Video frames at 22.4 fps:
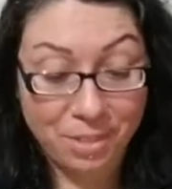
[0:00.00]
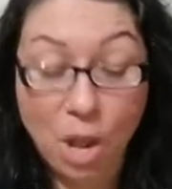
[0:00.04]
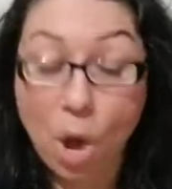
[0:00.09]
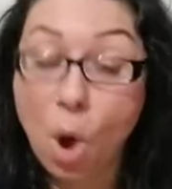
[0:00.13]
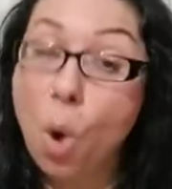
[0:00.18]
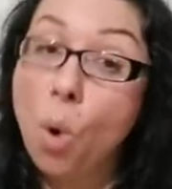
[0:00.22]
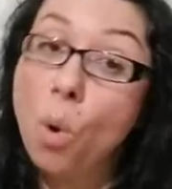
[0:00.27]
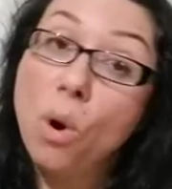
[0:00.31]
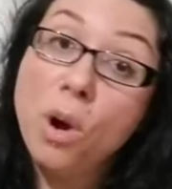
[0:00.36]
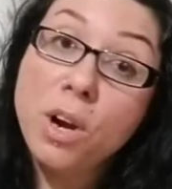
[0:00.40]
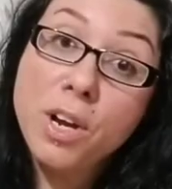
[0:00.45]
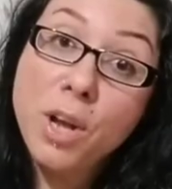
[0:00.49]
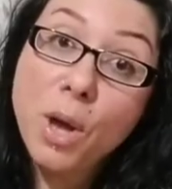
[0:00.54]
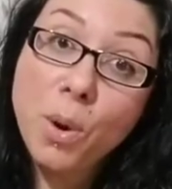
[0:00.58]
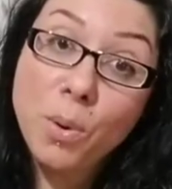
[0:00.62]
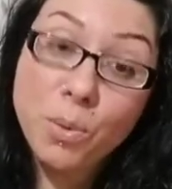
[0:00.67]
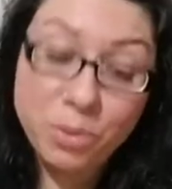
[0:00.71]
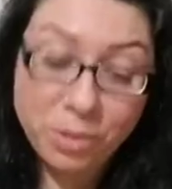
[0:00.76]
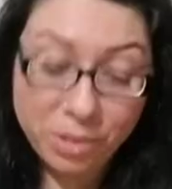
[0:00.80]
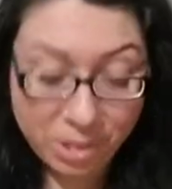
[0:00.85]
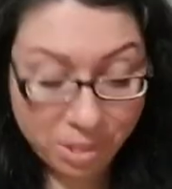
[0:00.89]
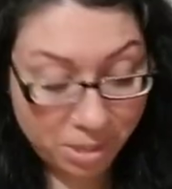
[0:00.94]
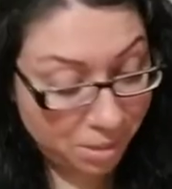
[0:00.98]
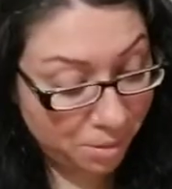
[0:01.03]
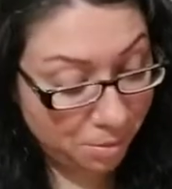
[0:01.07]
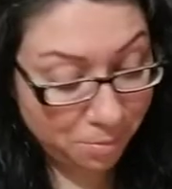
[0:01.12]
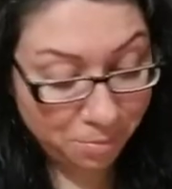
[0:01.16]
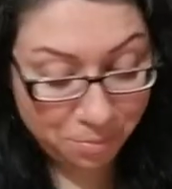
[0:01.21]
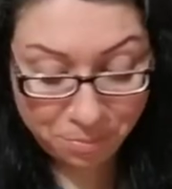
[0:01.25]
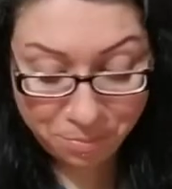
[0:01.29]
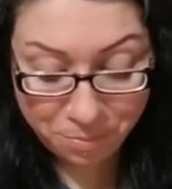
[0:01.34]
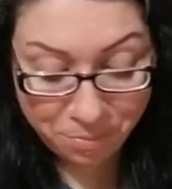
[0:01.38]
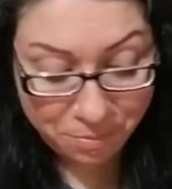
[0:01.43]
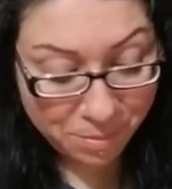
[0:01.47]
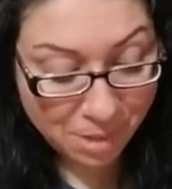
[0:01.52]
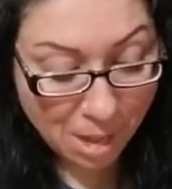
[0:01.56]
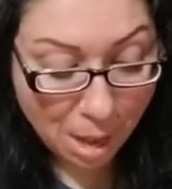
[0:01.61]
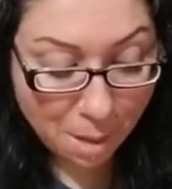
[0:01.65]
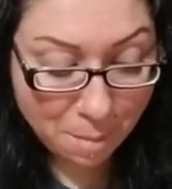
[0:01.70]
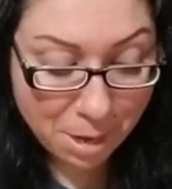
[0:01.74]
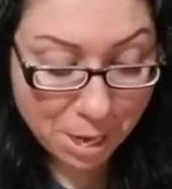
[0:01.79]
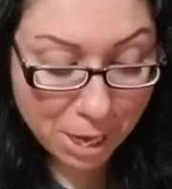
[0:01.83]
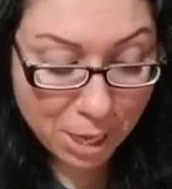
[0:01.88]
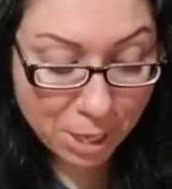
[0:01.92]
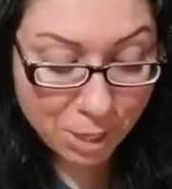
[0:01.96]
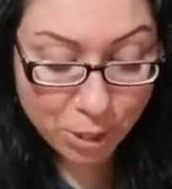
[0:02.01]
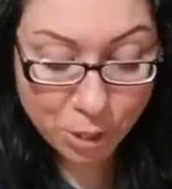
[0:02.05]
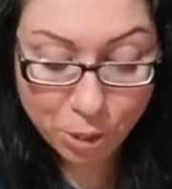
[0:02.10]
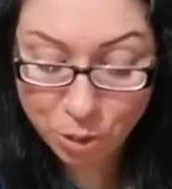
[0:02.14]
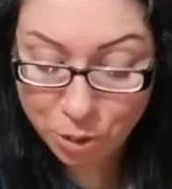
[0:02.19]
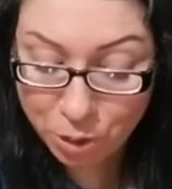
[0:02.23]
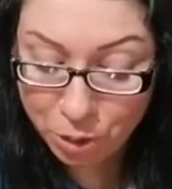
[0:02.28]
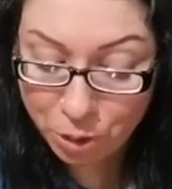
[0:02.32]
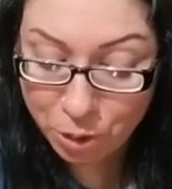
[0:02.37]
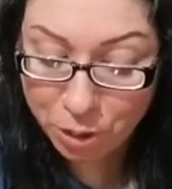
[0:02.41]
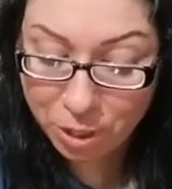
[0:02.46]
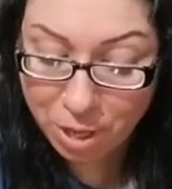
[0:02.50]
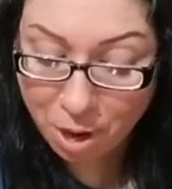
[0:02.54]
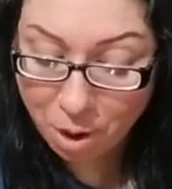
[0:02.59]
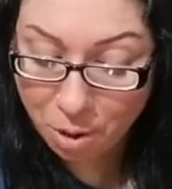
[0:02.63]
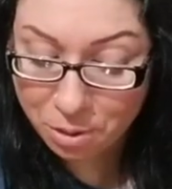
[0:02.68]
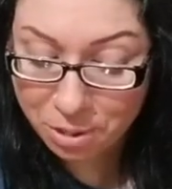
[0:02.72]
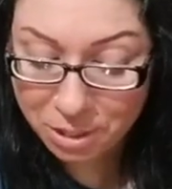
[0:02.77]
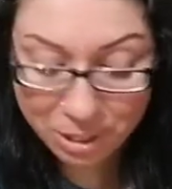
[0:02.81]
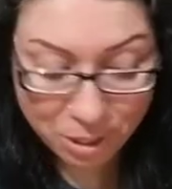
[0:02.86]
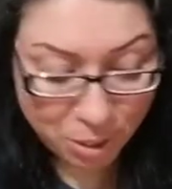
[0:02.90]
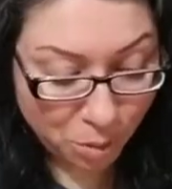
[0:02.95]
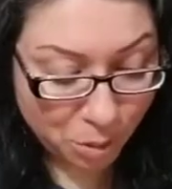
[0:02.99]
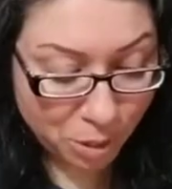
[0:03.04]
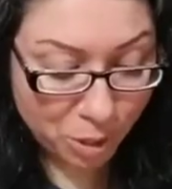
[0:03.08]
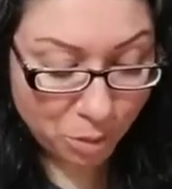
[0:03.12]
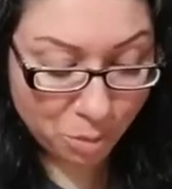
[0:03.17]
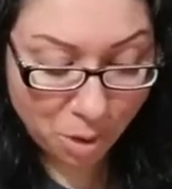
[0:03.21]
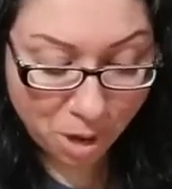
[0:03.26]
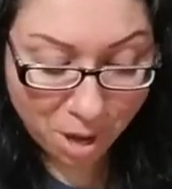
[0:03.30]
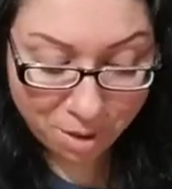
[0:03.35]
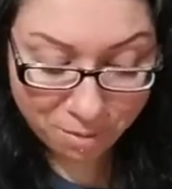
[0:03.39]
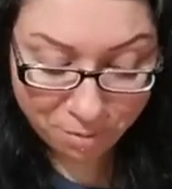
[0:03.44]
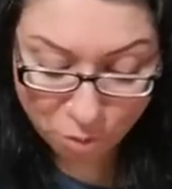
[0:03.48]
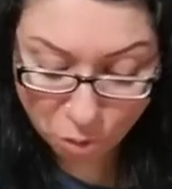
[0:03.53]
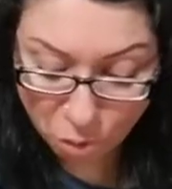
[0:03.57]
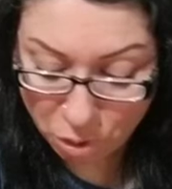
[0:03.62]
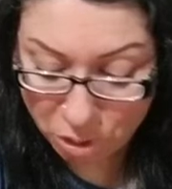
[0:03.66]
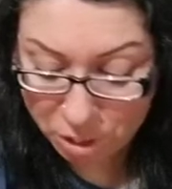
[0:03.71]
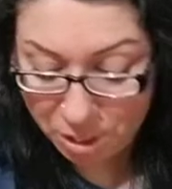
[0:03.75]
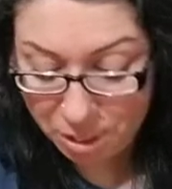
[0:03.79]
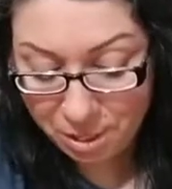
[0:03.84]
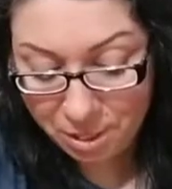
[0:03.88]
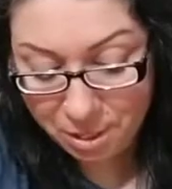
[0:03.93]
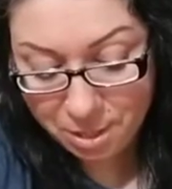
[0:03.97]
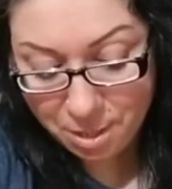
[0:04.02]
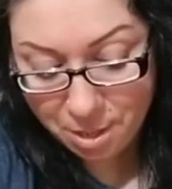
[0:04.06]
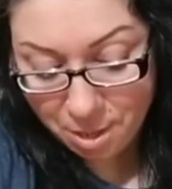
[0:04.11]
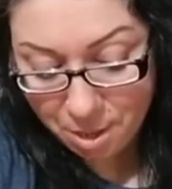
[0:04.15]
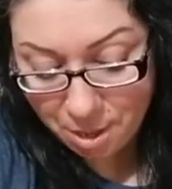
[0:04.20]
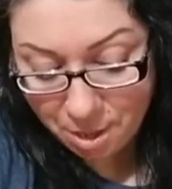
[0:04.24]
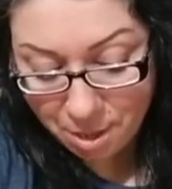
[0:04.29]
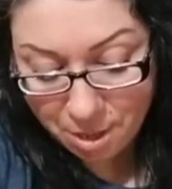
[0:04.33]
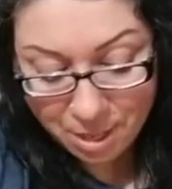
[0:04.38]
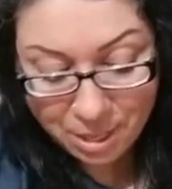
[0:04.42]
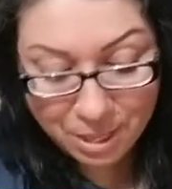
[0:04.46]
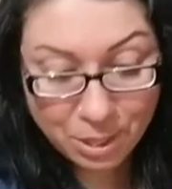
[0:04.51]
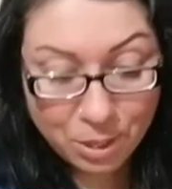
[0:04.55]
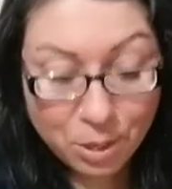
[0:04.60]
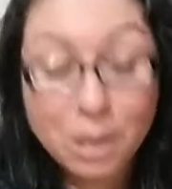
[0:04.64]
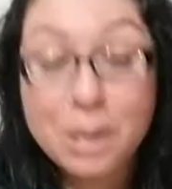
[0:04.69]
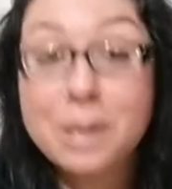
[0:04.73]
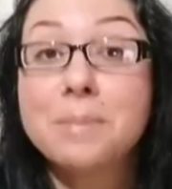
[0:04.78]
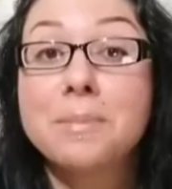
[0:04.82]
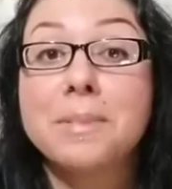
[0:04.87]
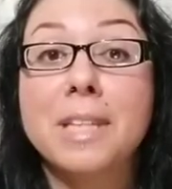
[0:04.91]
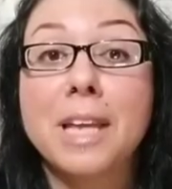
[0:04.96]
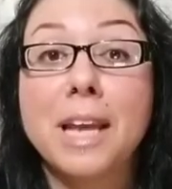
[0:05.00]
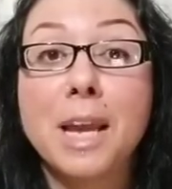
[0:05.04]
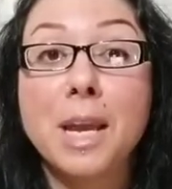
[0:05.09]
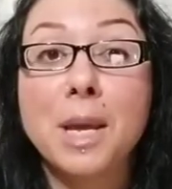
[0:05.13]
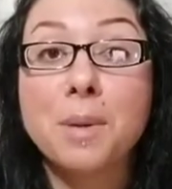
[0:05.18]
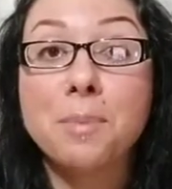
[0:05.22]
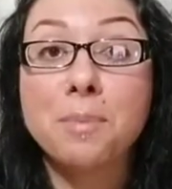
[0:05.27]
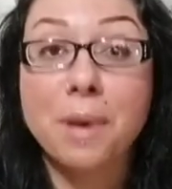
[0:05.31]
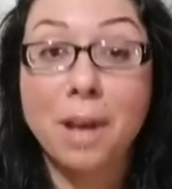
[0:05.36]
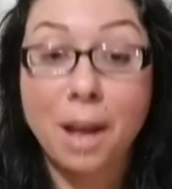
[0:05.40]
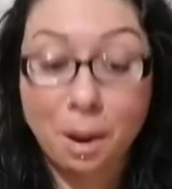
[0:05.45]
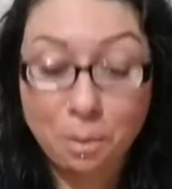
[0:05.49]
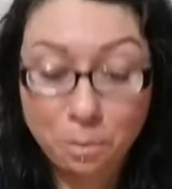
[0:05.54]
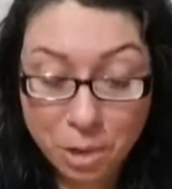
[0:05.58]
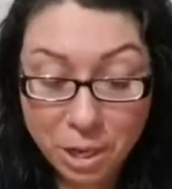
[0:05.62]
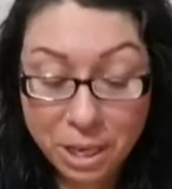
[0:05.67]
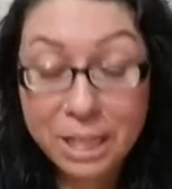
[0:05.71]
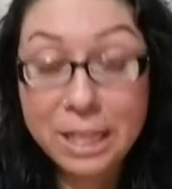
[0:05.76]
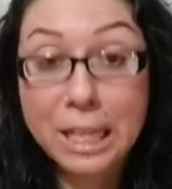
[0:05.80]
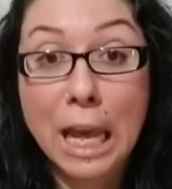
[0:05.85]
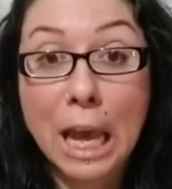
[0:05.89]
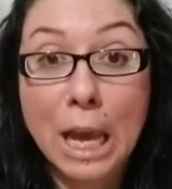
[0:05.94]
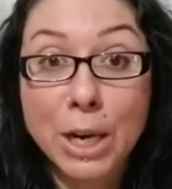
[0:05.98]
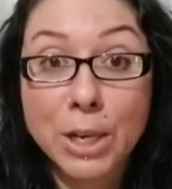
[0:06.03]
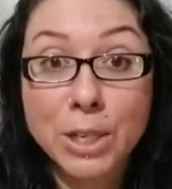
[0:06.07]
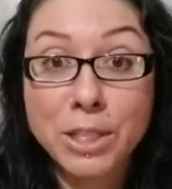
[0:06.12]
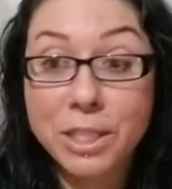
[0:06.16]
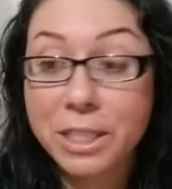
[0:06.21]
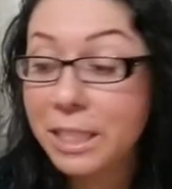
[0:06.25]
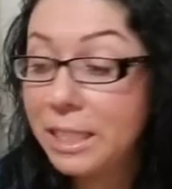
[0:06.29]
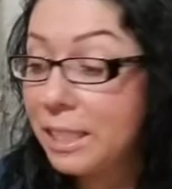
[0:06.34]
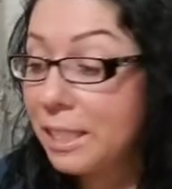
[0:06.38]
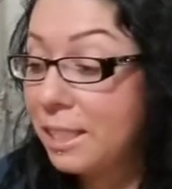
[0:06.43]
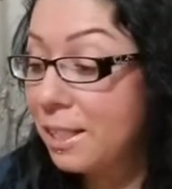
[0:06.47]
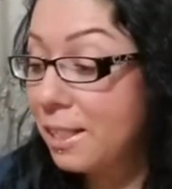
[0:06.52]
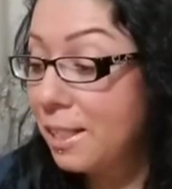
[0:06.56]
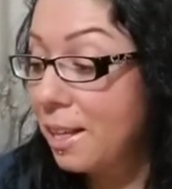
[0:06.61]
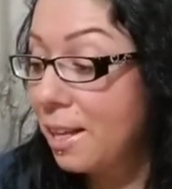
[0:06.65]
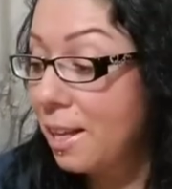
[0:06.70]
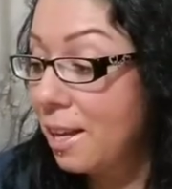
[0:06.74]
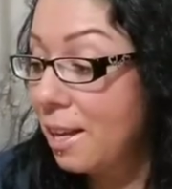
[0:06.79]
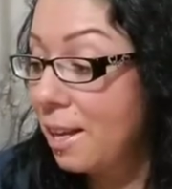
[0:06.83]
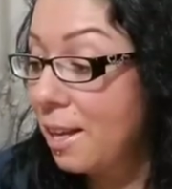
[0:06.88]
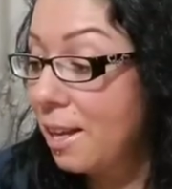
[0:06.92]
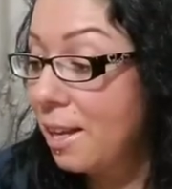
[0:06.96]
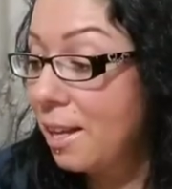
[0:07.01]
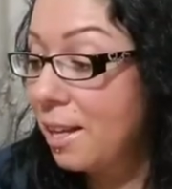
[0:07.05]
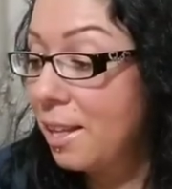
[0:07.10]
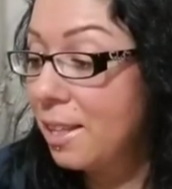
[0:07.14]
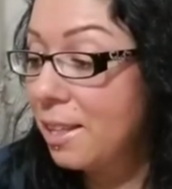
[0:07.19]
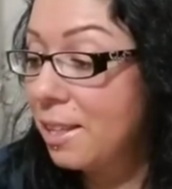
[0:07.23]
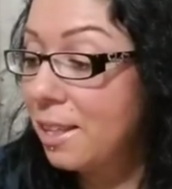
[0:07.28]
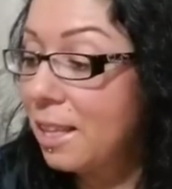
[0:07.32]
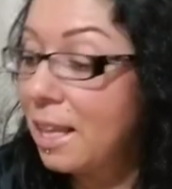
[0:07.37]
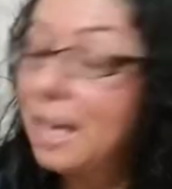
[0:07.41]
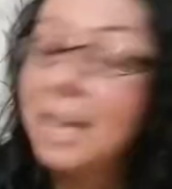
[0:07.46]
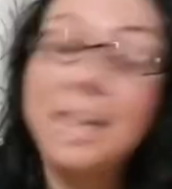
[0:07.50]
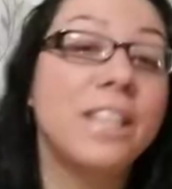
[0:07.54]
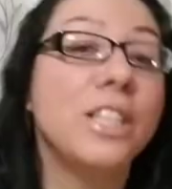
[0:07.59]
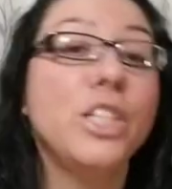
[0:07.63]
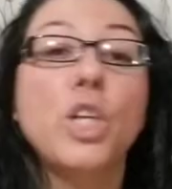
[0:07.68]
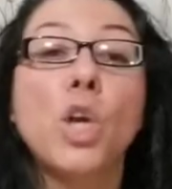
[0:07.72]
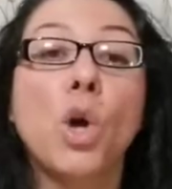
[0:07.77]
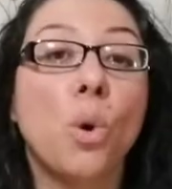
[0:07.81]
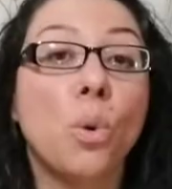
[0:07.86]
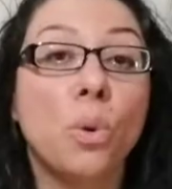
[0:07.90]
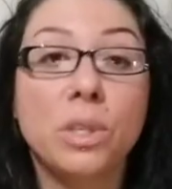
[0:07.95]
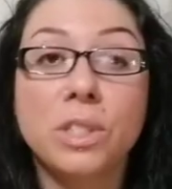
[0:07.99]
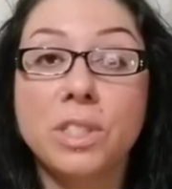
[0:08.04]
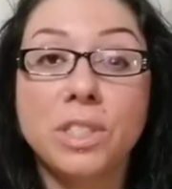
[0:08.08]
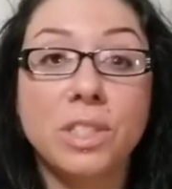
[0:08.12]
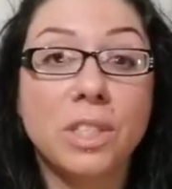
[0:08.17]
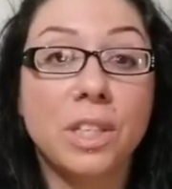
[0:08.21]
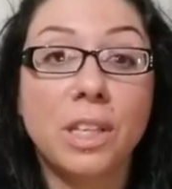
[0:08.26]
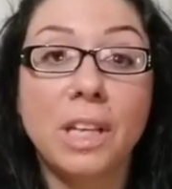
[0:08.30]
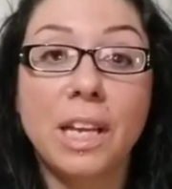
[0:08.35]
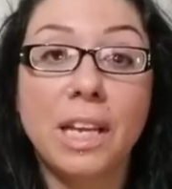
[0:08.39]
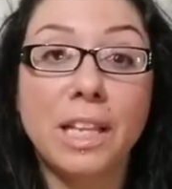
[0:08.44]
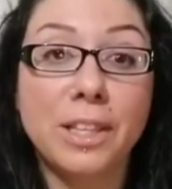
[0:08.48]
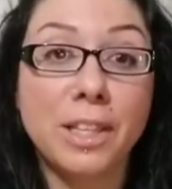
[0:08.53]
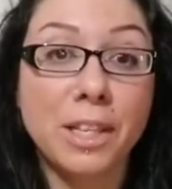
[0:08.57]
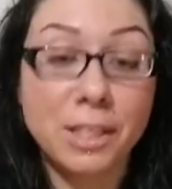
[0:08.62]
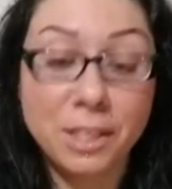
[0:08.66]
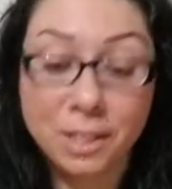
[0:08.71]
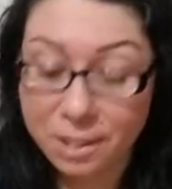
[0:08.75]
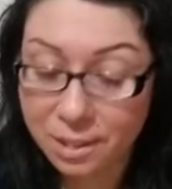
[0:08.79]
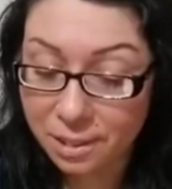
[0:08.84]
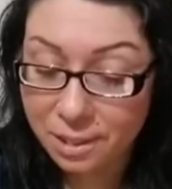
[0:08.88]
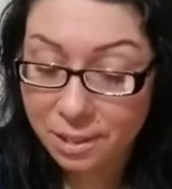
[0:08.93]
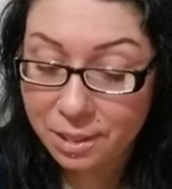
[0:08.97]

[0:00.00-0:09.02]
Or don't. I mean, you can always do what you want, of course. You know what I'm saying? But I'm reading the energy. And, you know, this